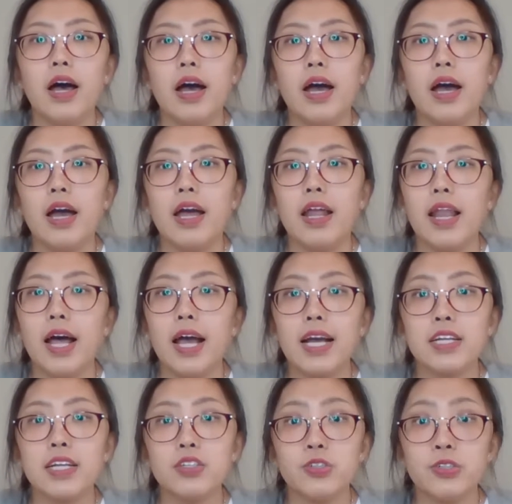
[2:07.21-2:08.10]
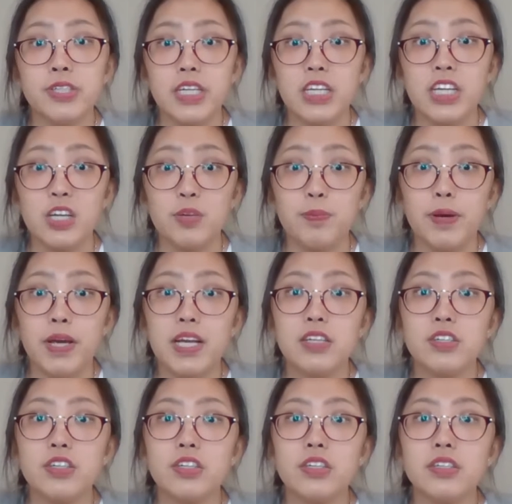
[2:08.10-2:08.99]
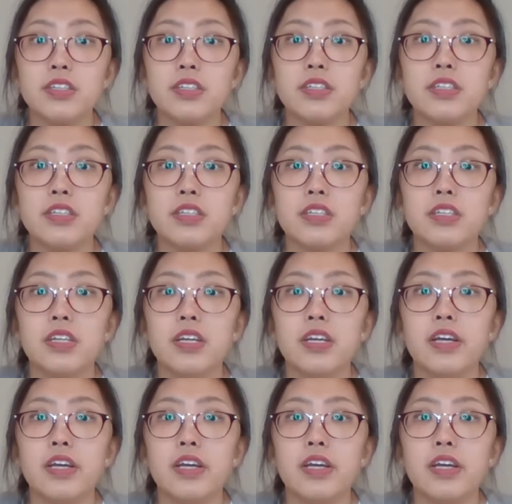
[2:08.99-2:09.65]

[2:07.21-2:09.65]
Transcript: I like to take pictures,